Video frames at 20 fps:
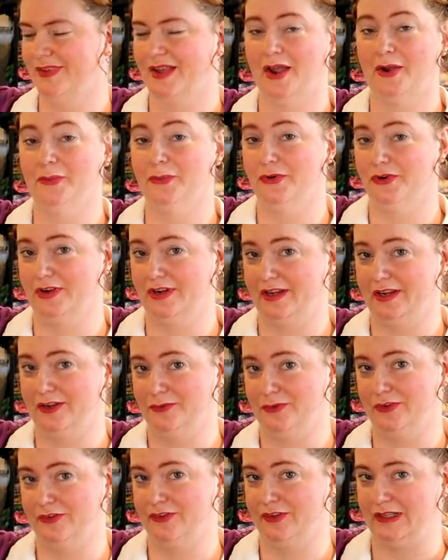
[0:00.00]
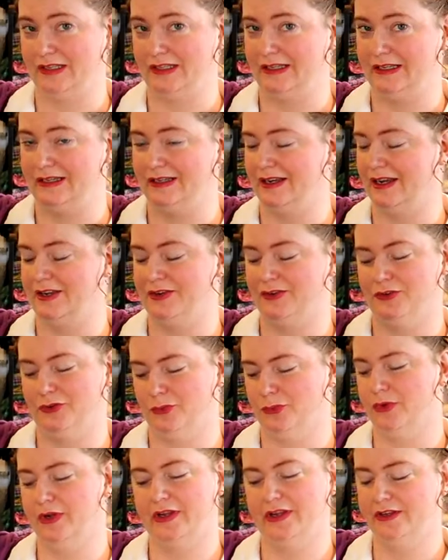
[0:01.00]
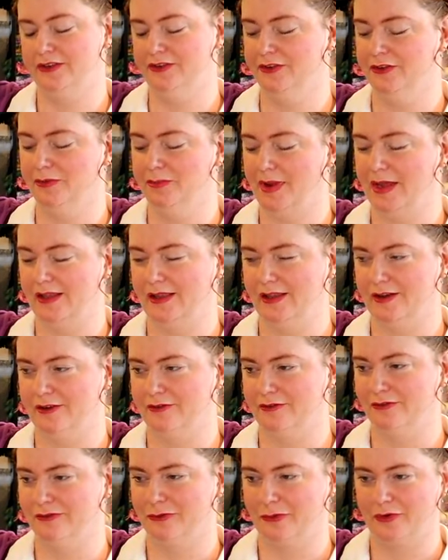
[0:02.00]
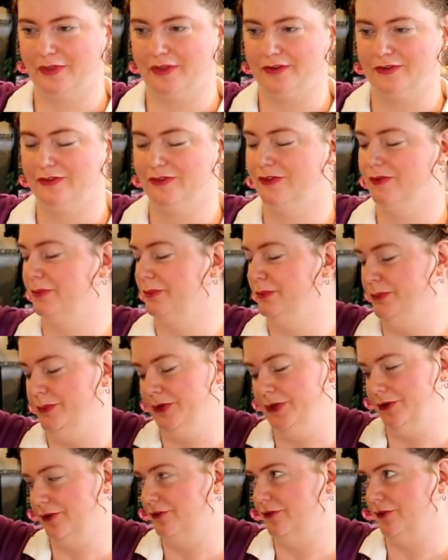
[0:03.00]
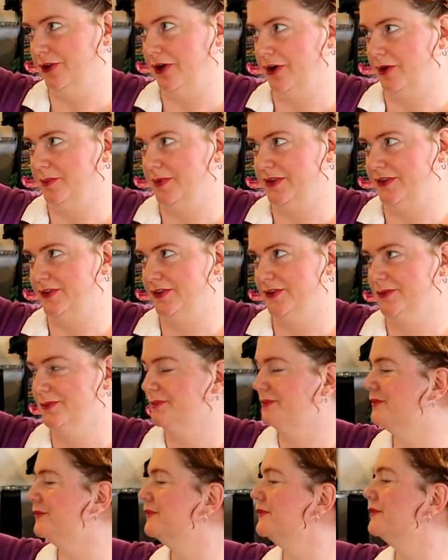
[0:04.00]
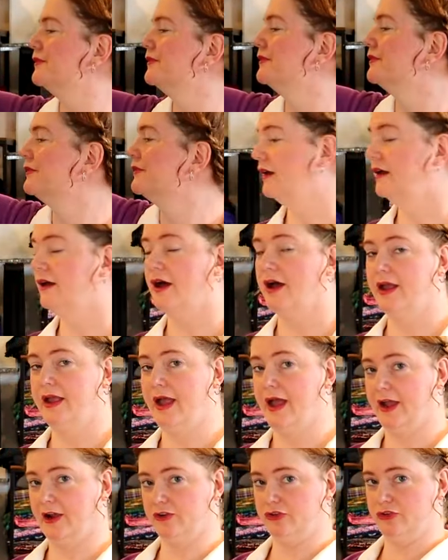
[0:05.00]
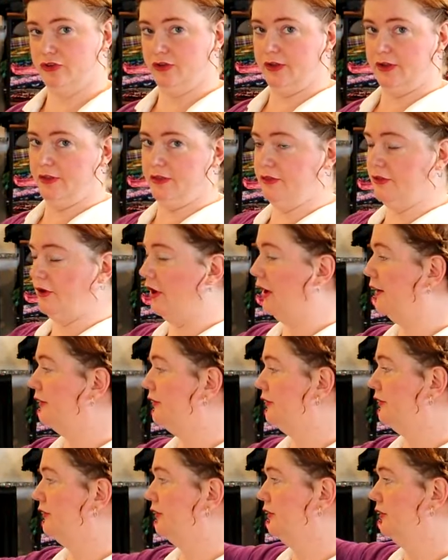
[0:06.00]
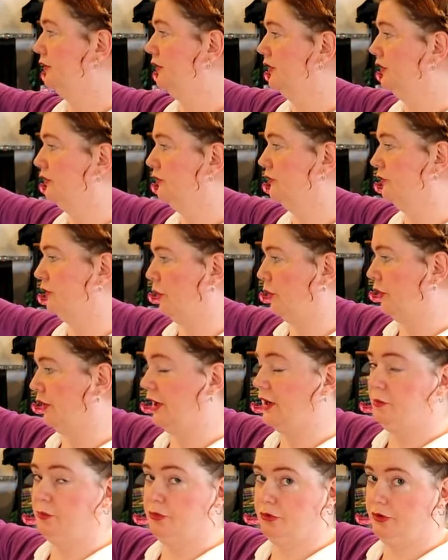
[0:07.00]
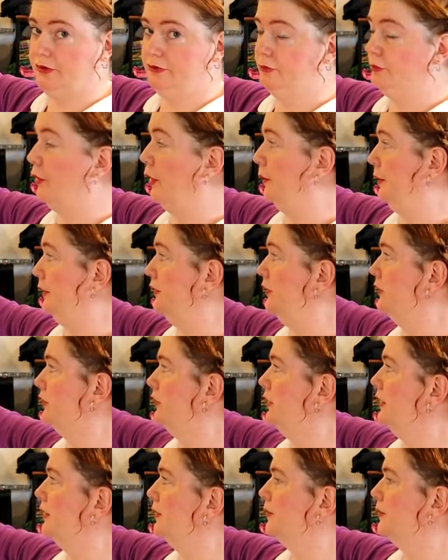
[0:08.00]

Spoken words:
wore it again recently and rekindled my love for this beautiful garment. I actually thought for a brief moment